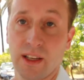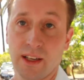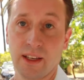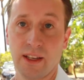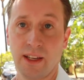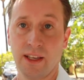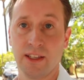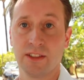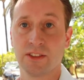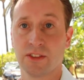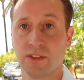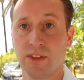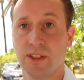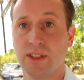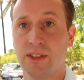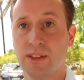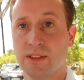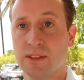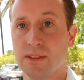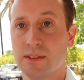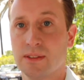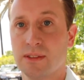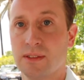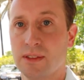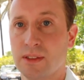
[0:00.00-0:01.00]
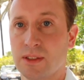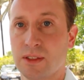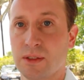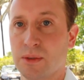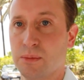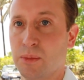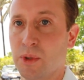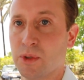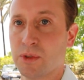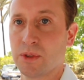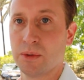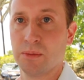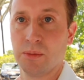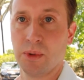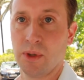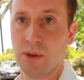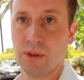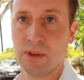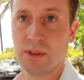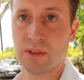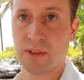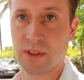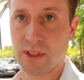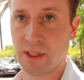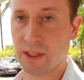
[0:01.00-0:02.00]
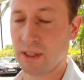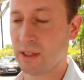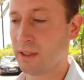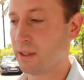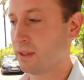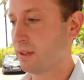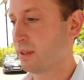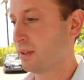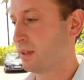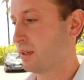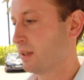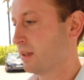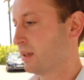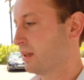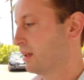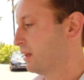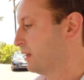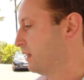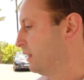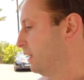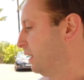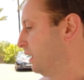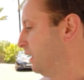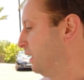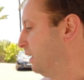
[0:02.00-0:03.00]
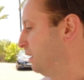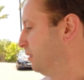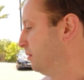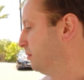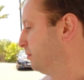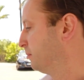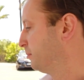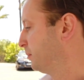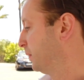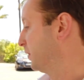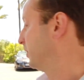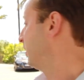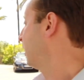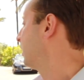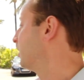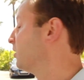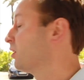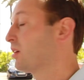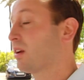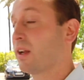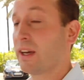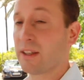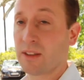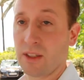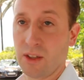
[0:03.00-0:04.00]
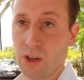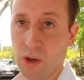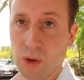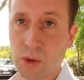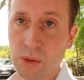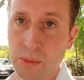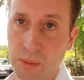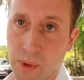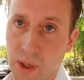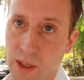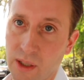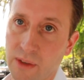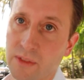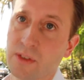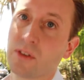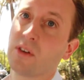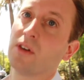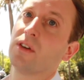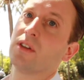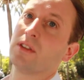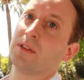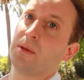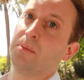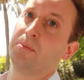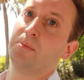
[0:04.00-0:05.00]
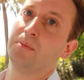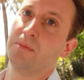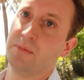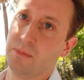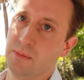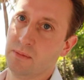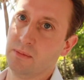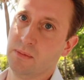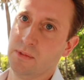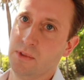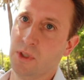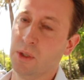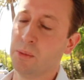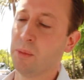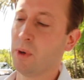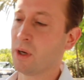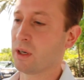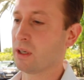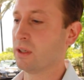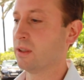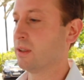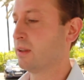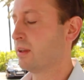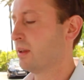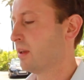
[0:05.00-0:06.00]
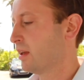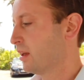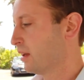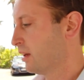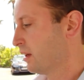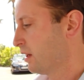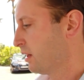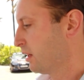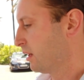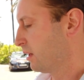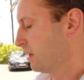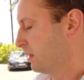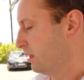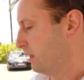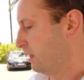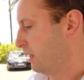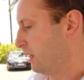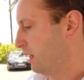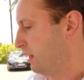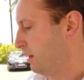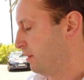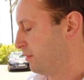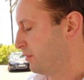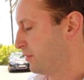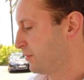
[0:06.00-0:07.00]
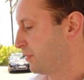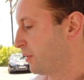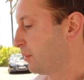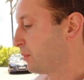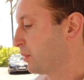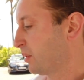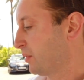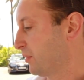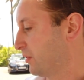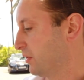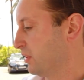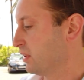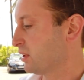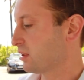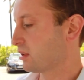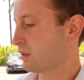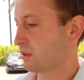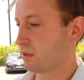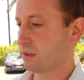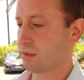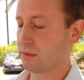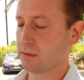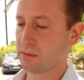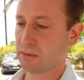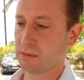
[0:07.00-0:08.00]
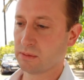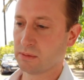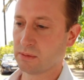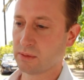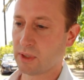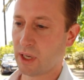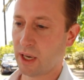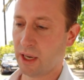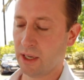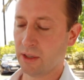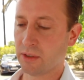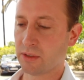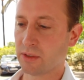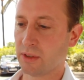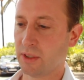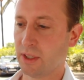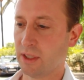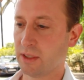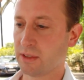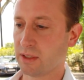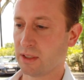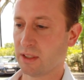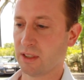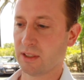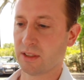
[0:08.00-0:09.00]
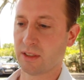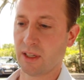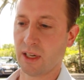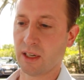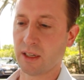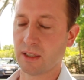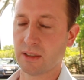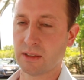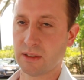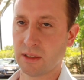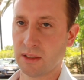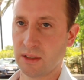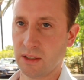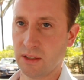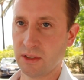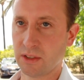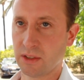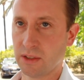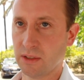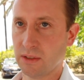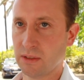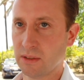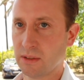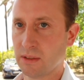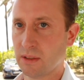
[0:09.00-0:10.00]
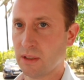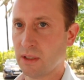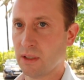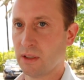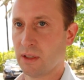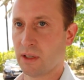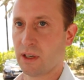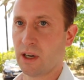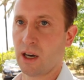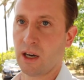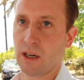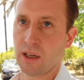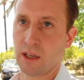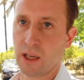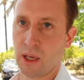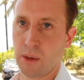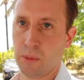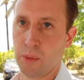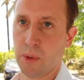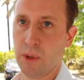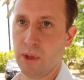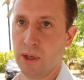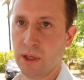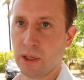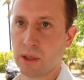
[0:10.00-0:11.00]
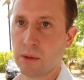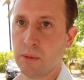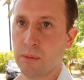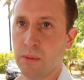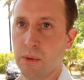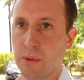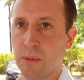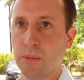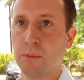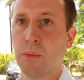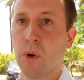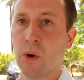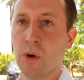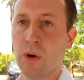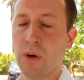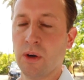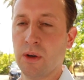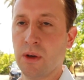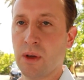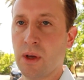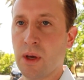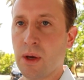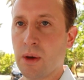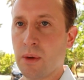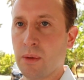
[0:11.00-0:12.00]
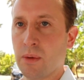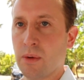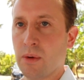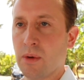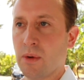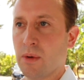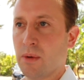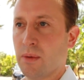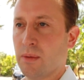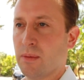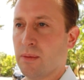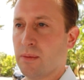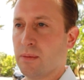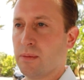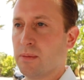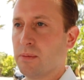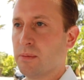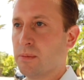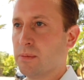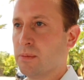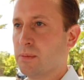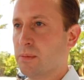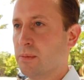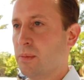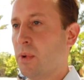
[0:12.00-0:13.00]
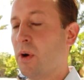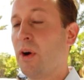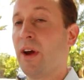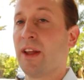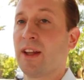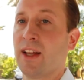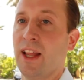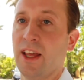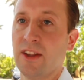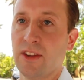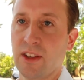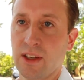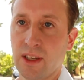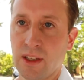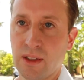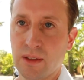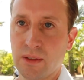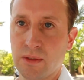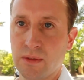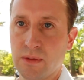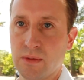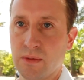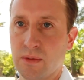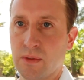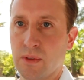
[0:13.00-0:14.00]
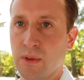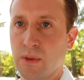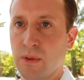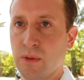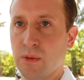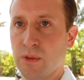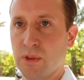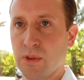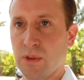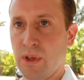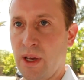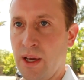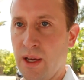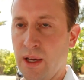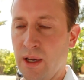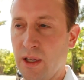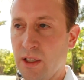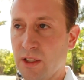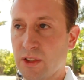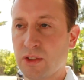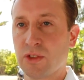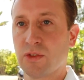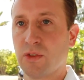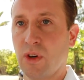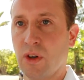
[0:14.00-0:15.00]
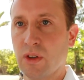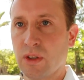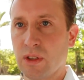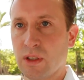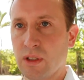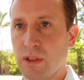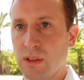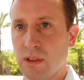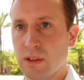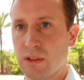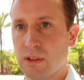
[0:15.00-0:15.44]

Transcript: like an A3. It's the most important thing. But not look like the old model, of course, a new model. From the first A3 to the second edition, the car came a little more athletic, stronger,